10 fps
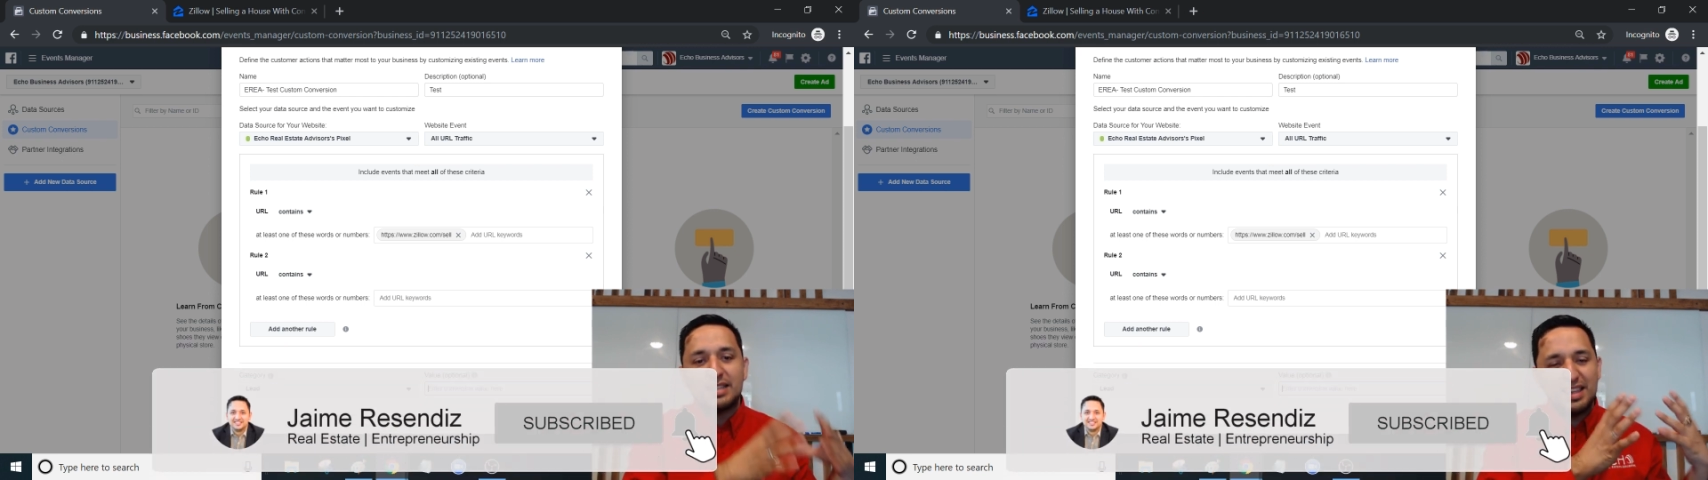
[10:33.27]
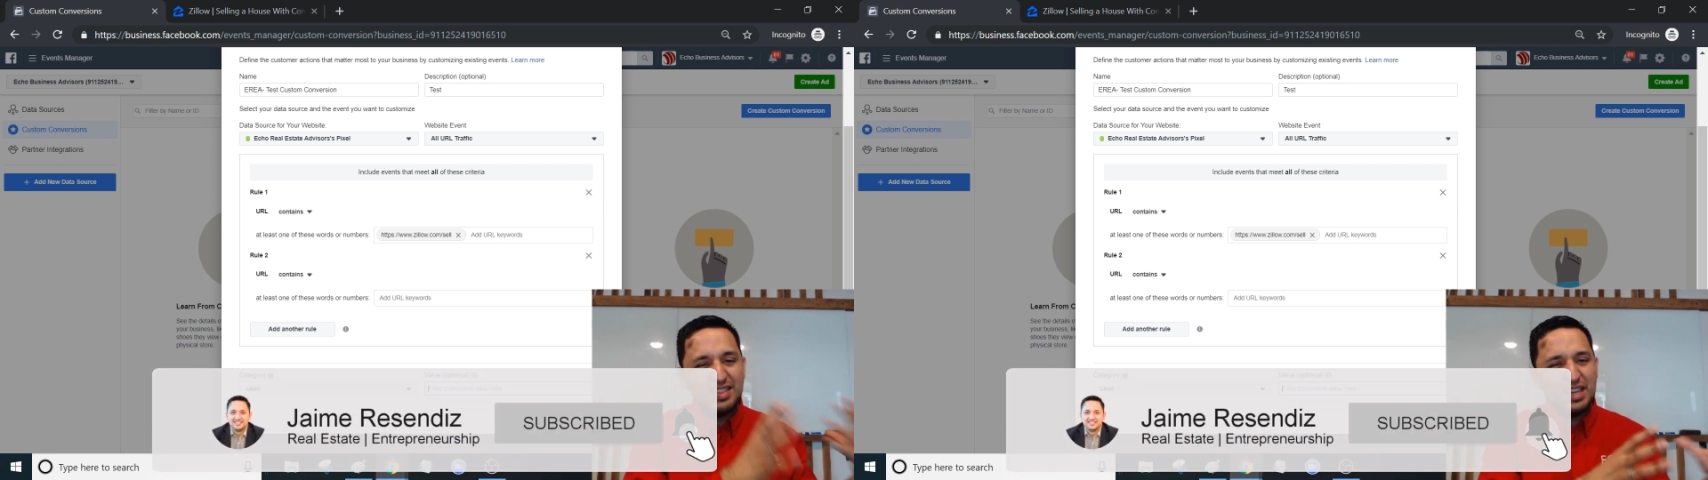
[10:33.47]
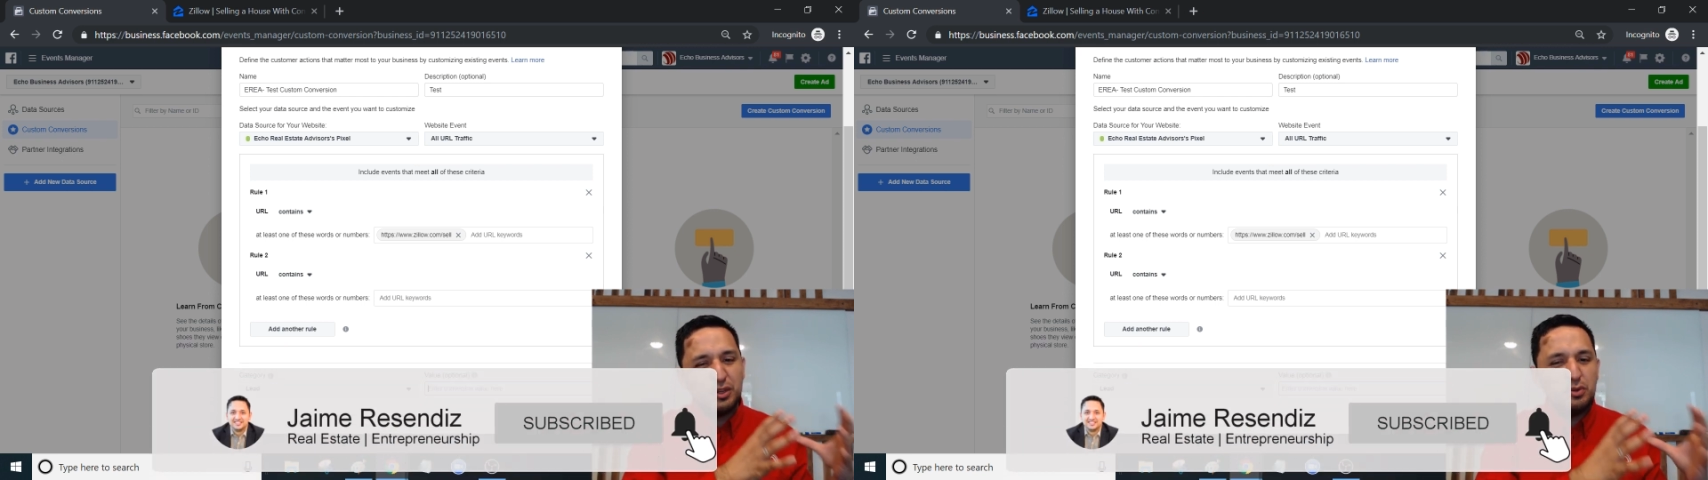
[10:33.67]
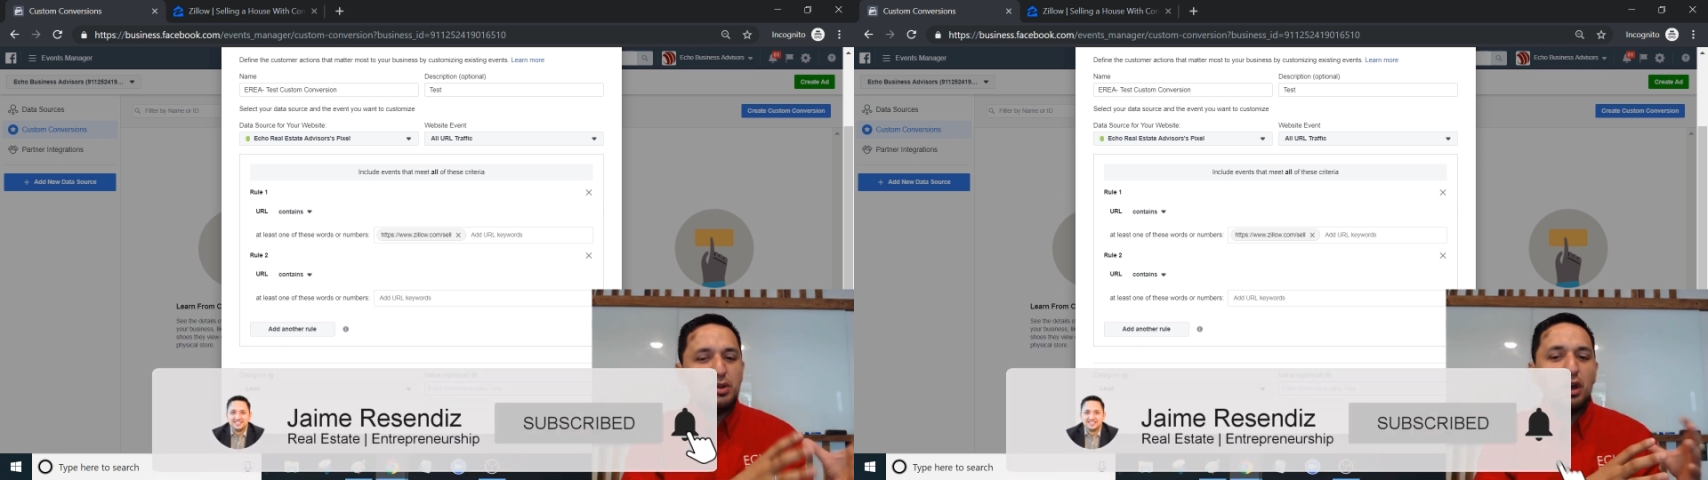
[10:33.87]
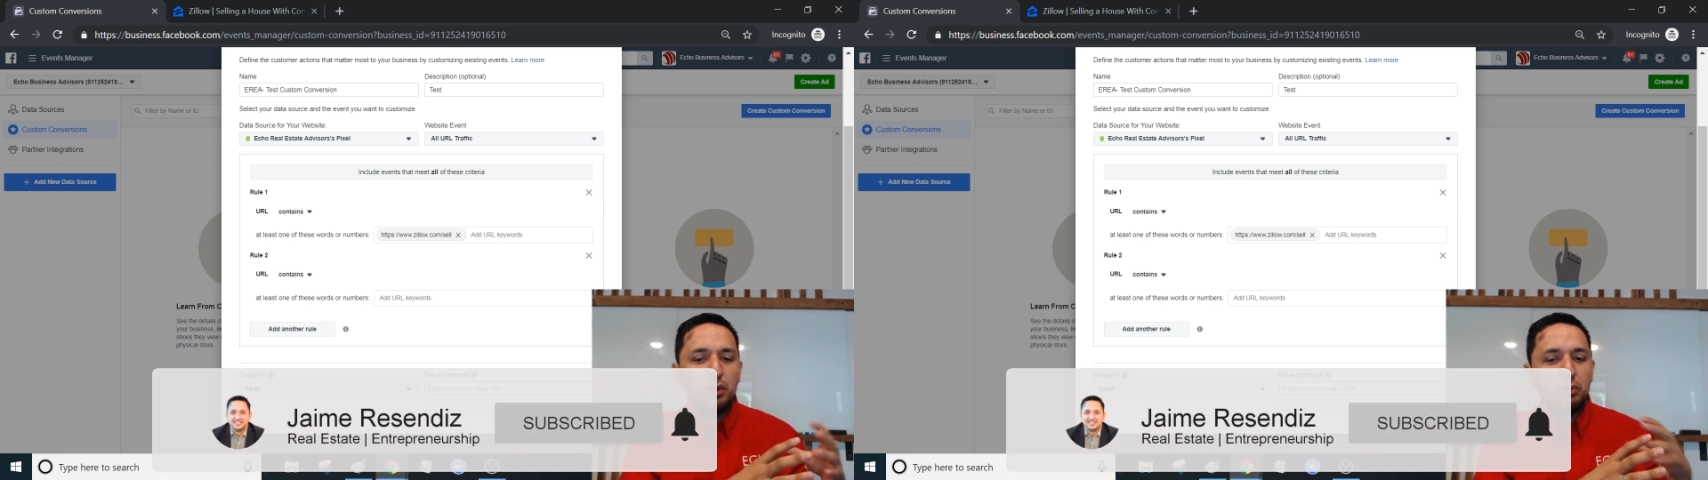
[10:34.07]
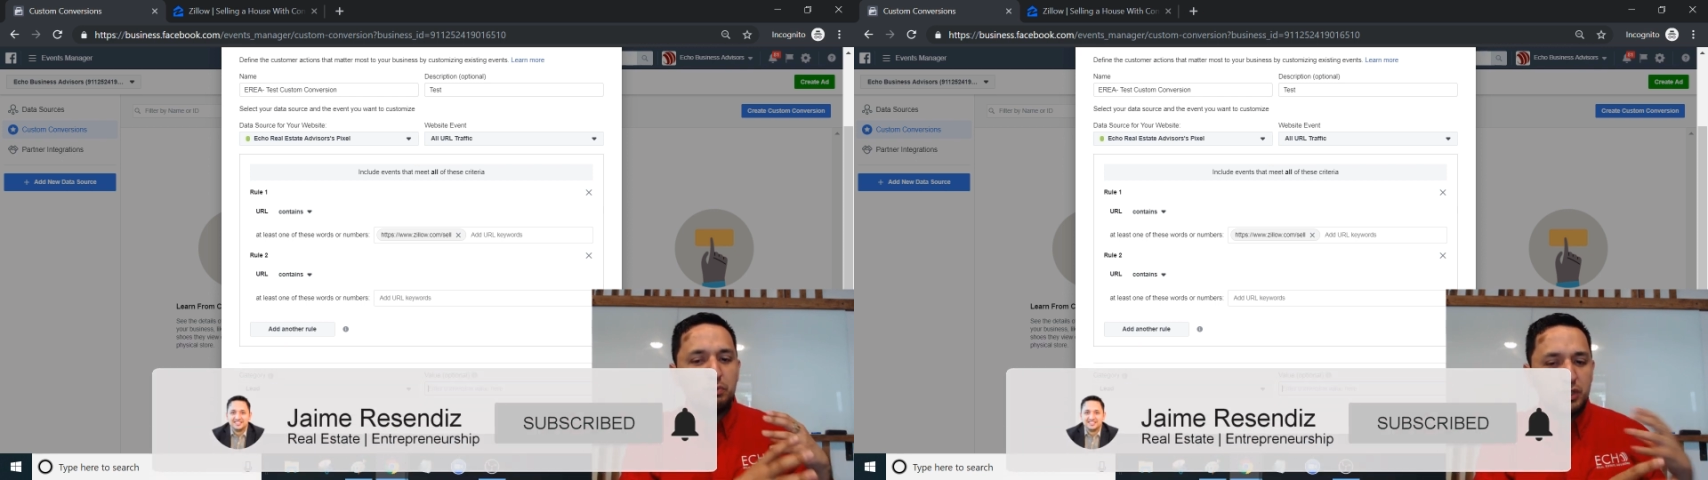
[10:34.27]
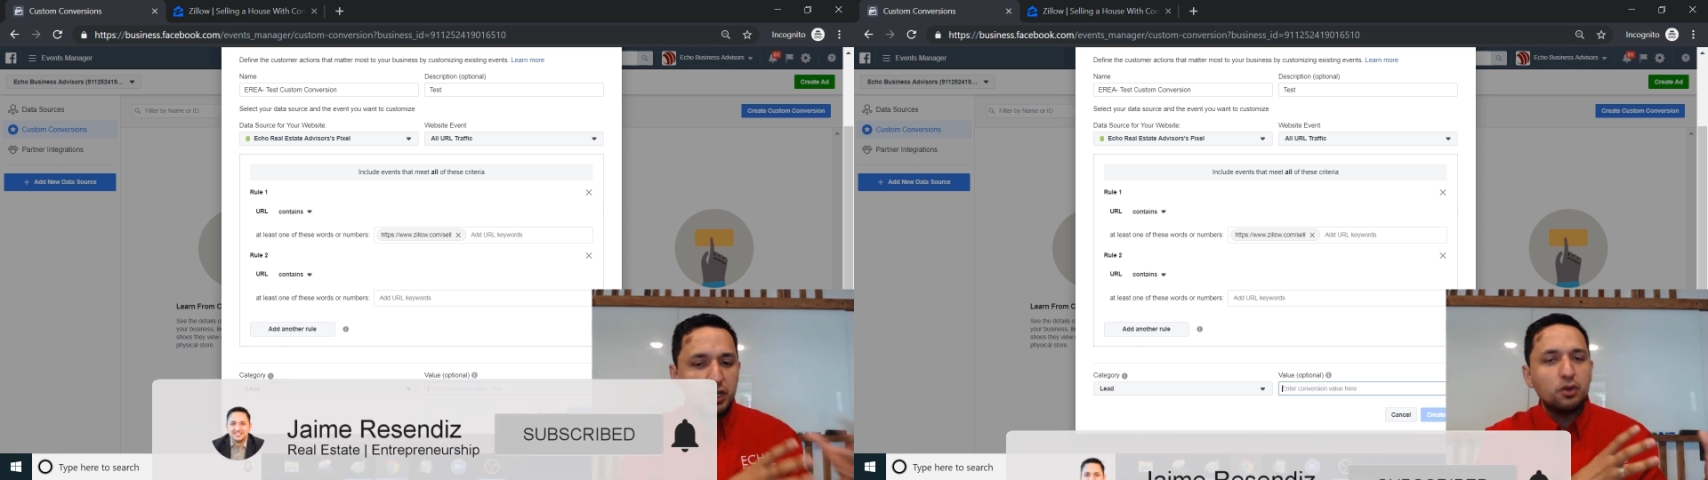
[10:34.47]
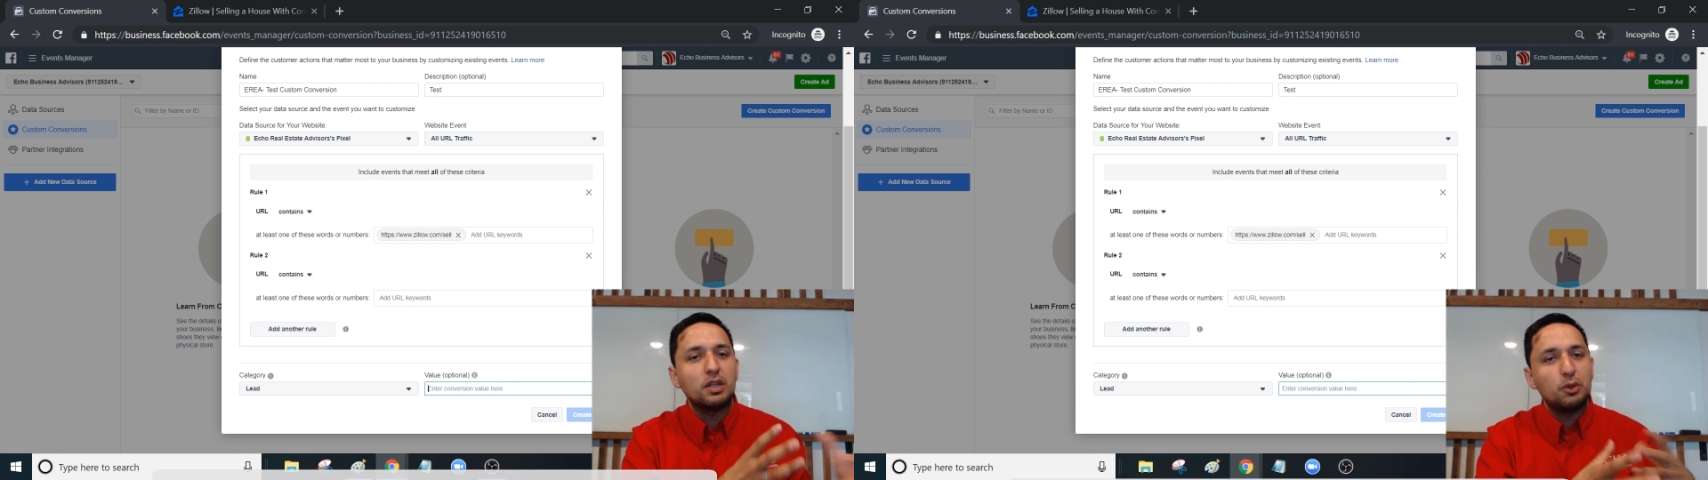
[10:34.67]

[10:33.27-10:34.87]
then you know generally